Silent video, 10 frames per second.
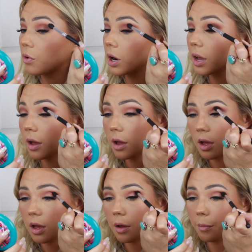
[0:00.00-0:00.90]
for it,
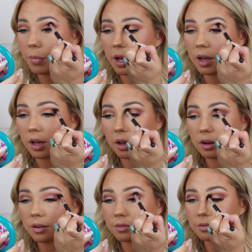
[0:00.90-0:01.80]

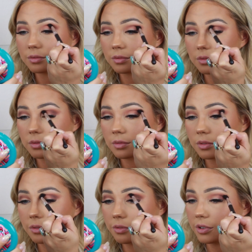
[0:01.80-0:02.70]
but
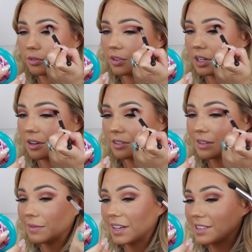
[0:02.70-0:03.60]
for videos
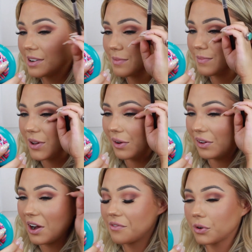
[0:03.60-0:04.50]
it makes it a bit
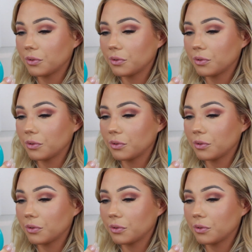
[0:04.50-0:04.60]
rough,